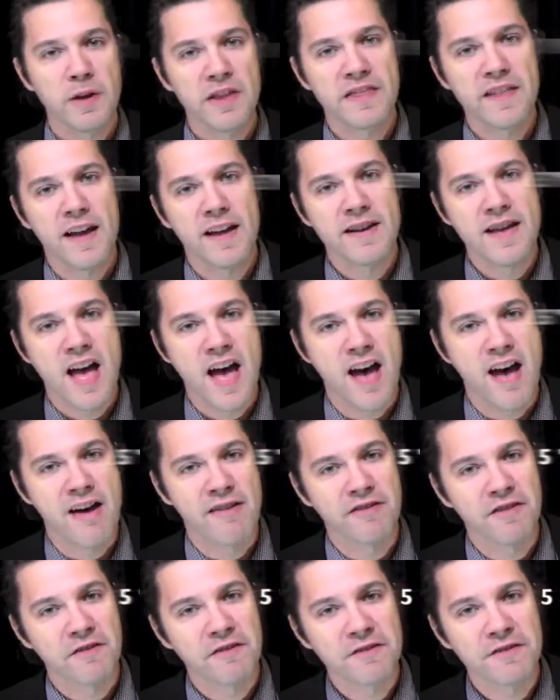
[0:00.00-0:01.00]
We then
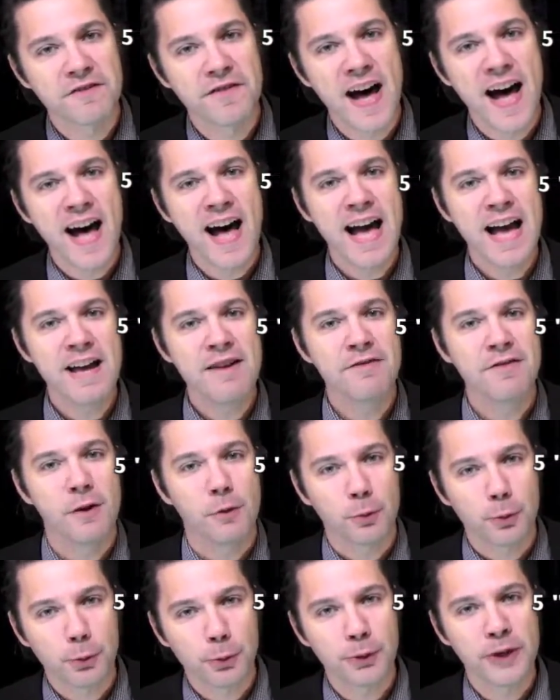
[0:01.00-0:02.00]
have 5
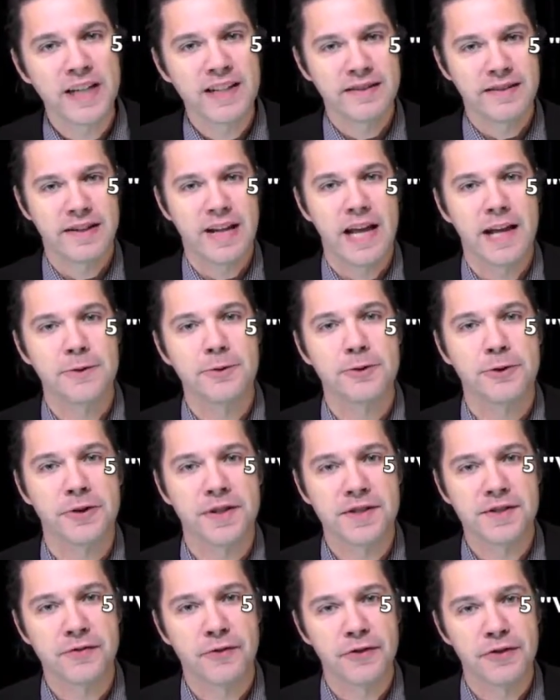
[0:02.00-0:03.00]
written
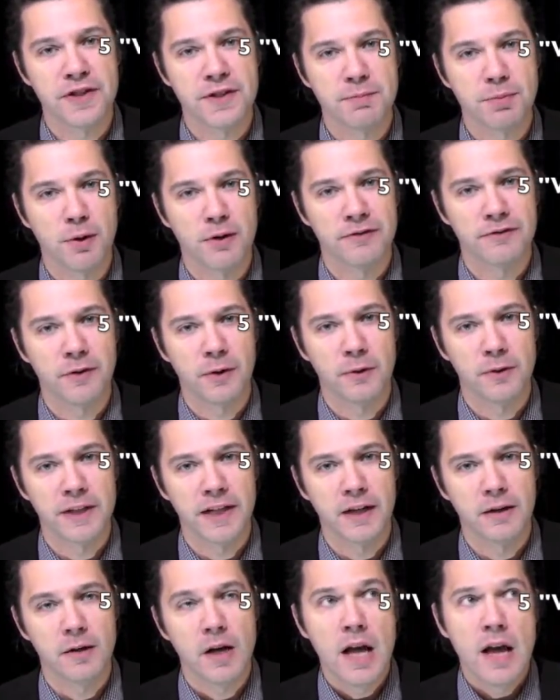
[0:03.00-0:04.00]
entries for this
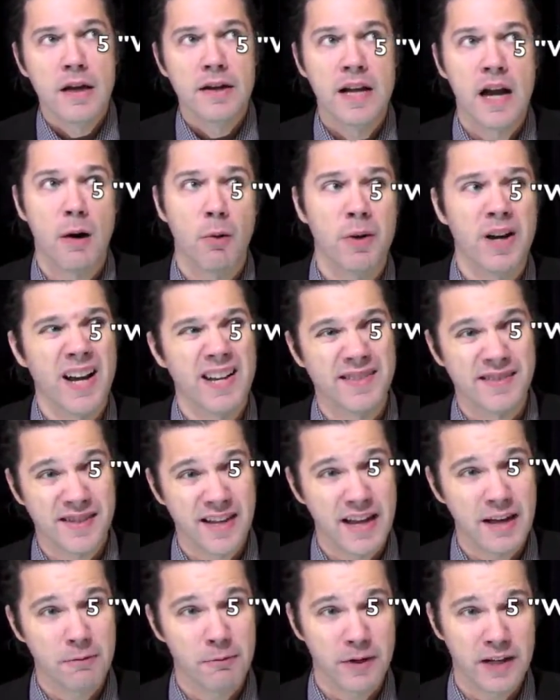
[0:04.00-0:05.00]
portfolio. Now, when I
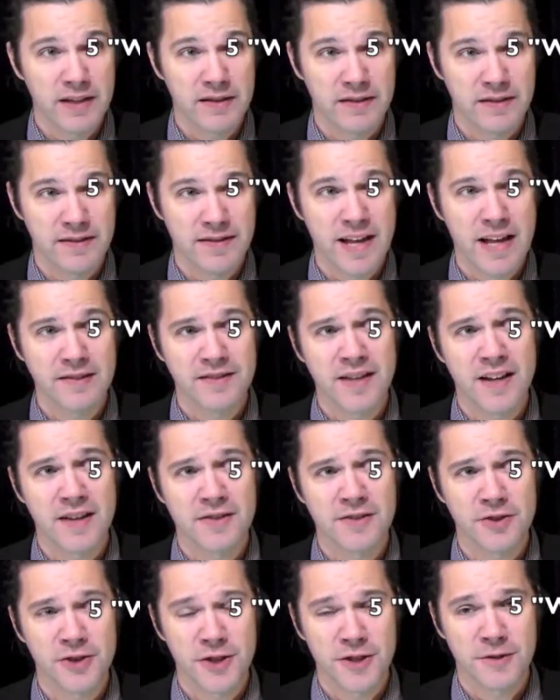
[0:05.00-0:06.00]
say written, that
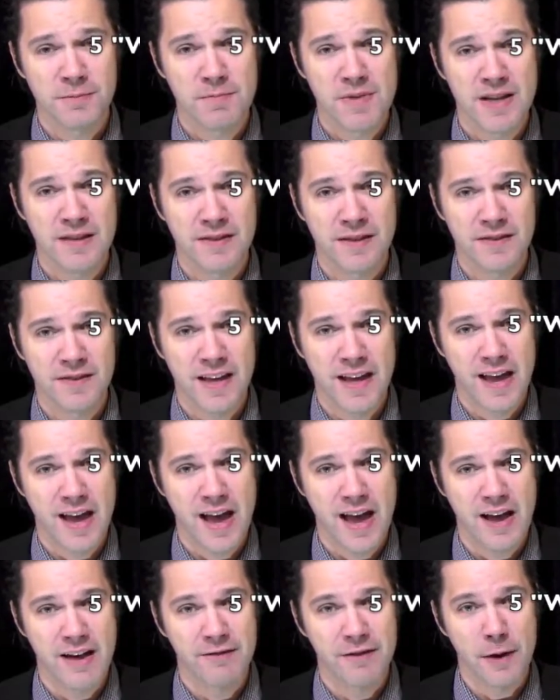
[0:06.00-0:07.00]
does just mean that they
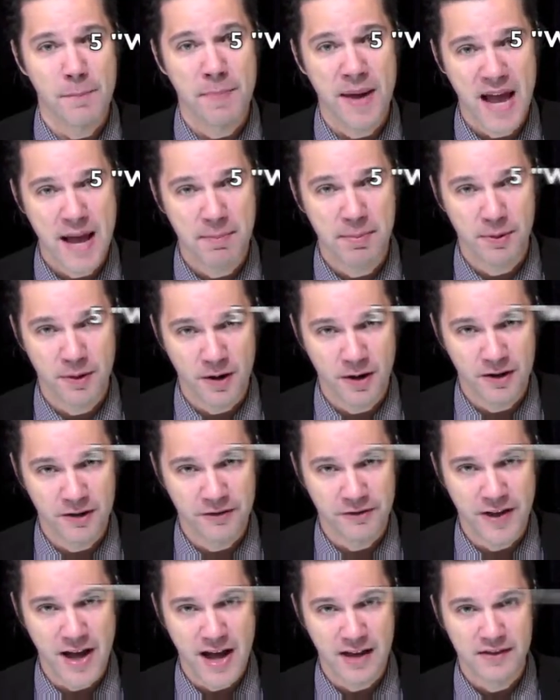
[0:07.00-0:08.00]
have a paper
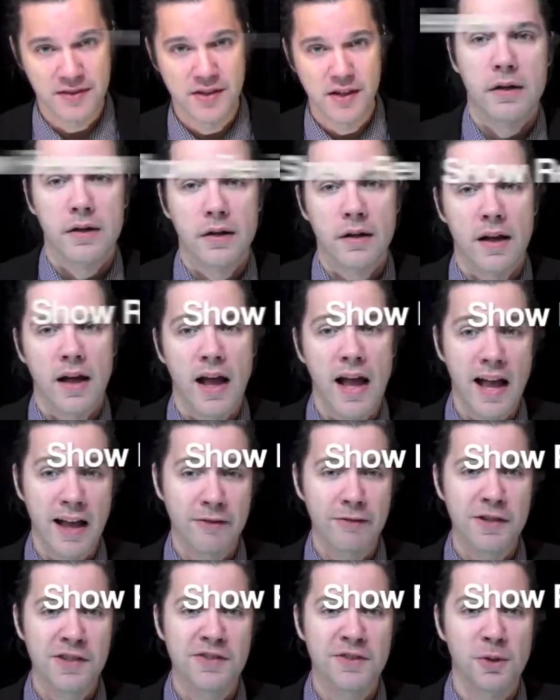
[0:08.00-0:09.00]
artifact.
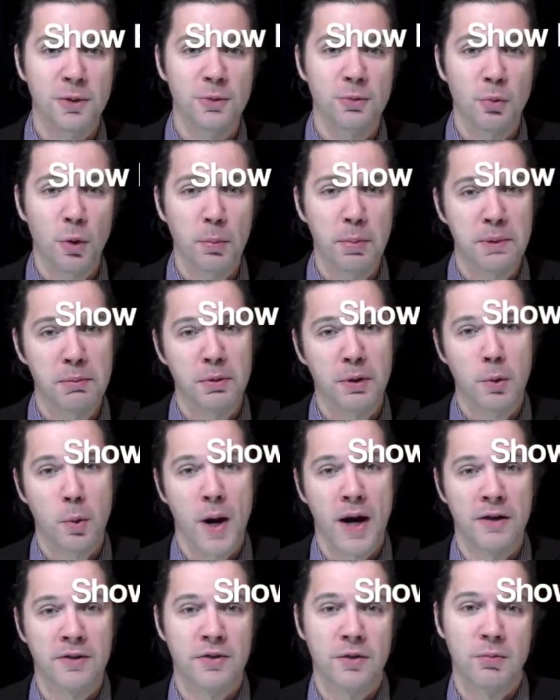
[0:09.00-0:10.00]
Every student will be
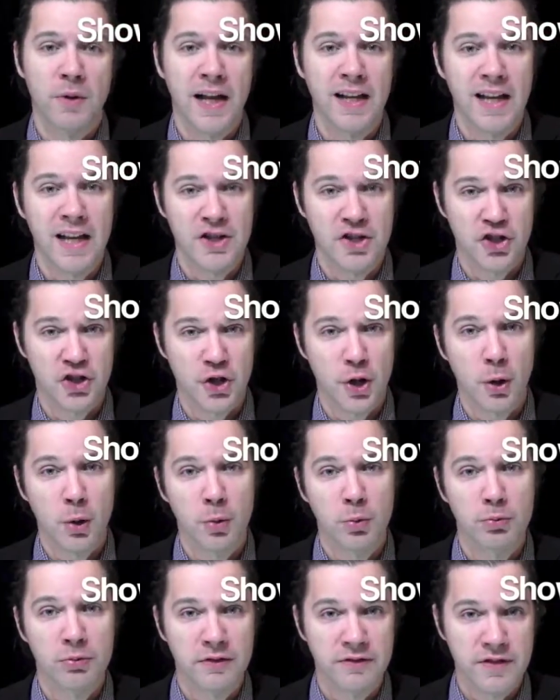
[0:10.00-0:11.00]
required to write a
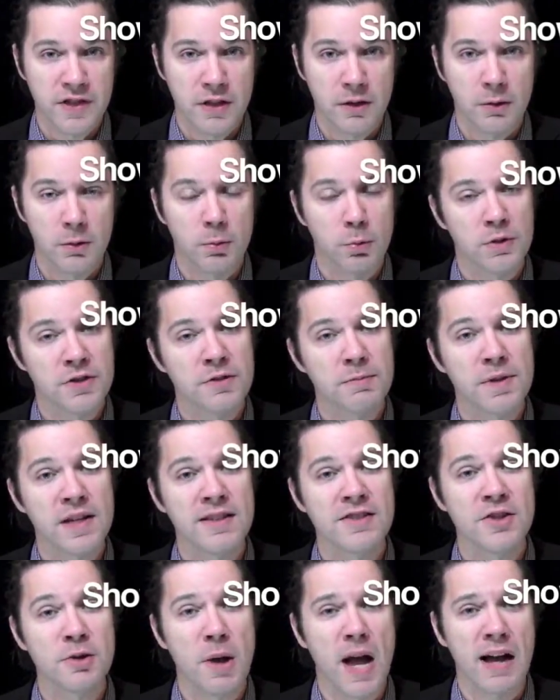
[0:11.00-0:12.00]
show review, which
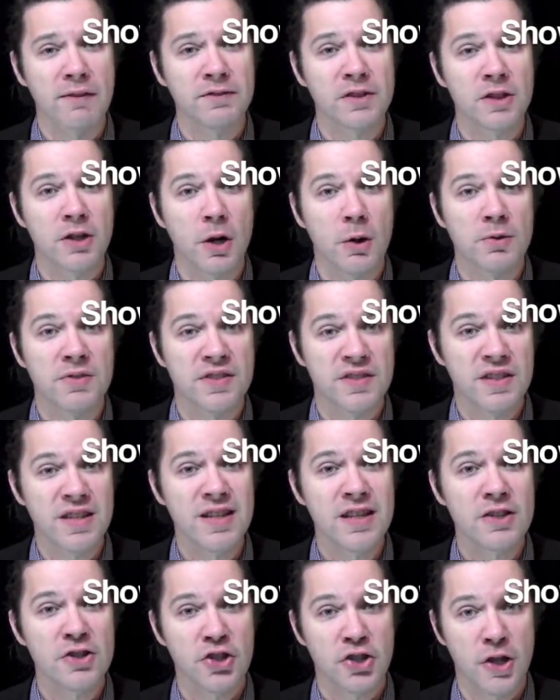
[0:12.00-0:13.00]
means you have to go
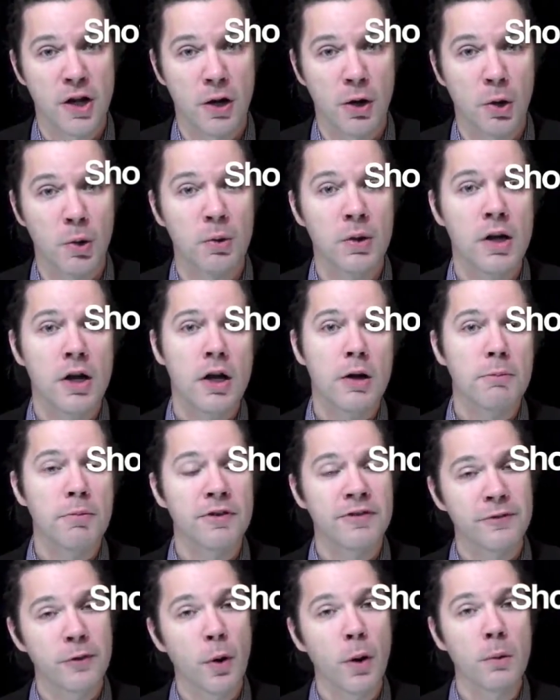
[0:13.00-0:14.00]
see a show
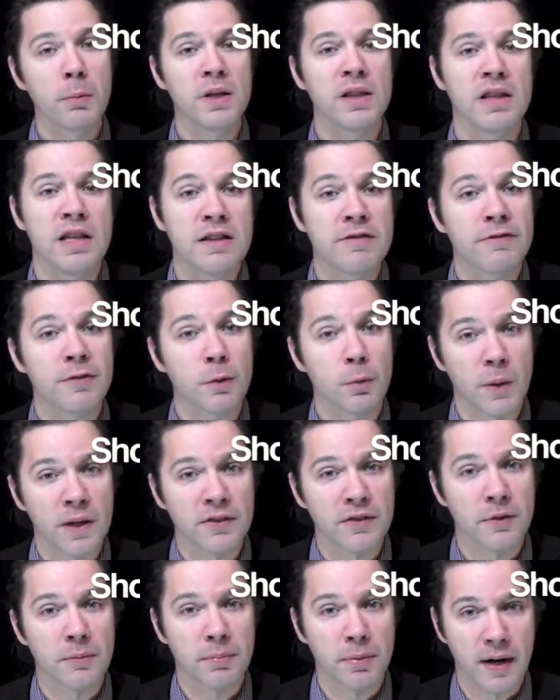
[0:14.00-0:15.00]
before we leave for
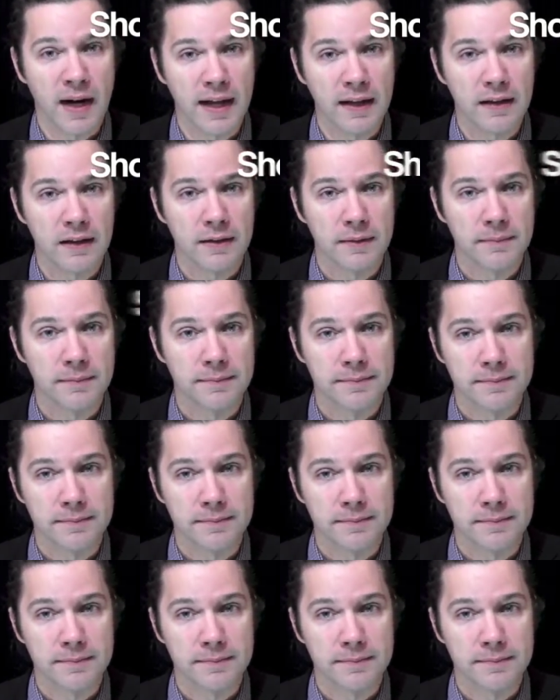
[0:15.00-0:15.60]
winter break.